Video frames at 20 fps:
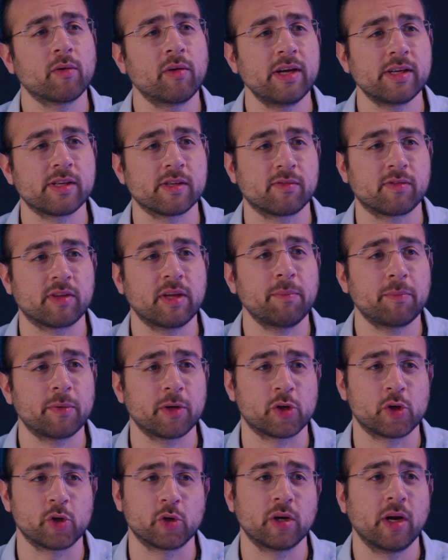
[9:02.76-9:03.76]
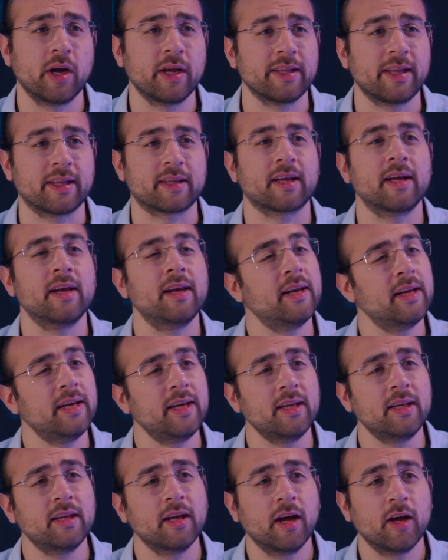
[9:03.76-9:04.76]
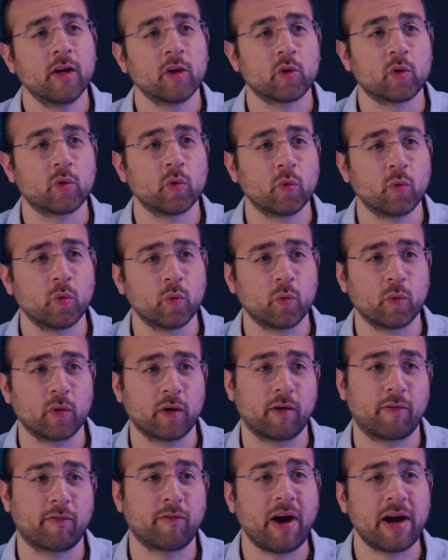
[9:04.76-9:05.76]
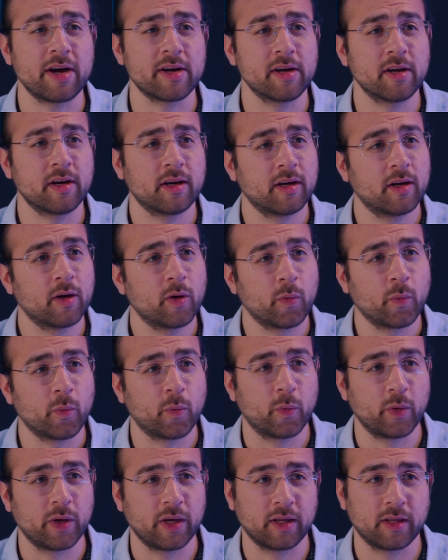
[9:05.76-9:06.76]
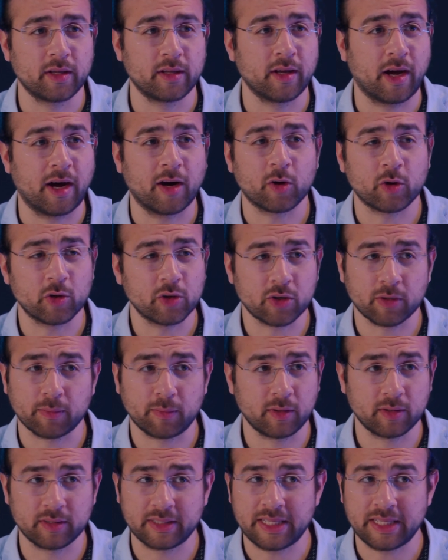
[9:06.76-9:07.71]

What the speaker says: rise of temperature that can lead to a fire with uncontrollable